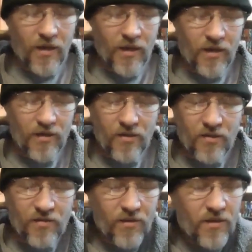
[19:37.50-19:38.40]

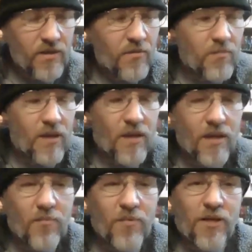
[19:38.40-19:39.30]
because it doesn't seem like
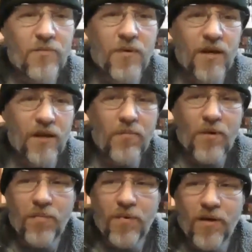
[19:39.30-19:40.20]
anybody's picking them
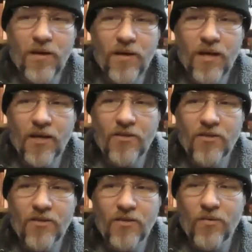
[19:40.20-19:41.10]
up and
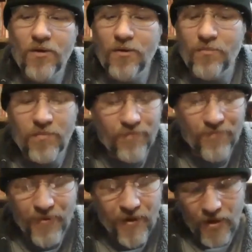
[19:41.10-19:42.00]
actually doing them.
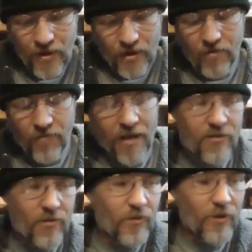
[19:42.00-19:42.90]
And if that's
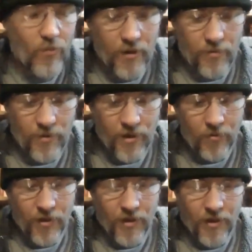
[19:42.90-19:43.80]
the only way to be able
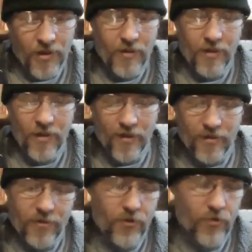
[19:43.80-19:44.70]
to get it, then
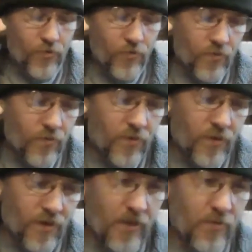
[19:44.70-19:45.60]
shoot,
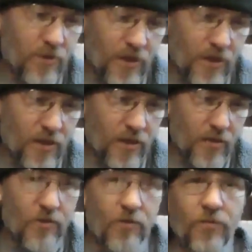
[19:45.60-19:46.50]
that's what they need to
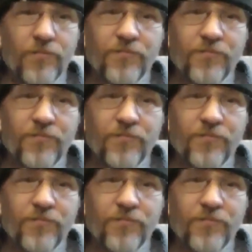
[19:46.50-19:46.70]
do.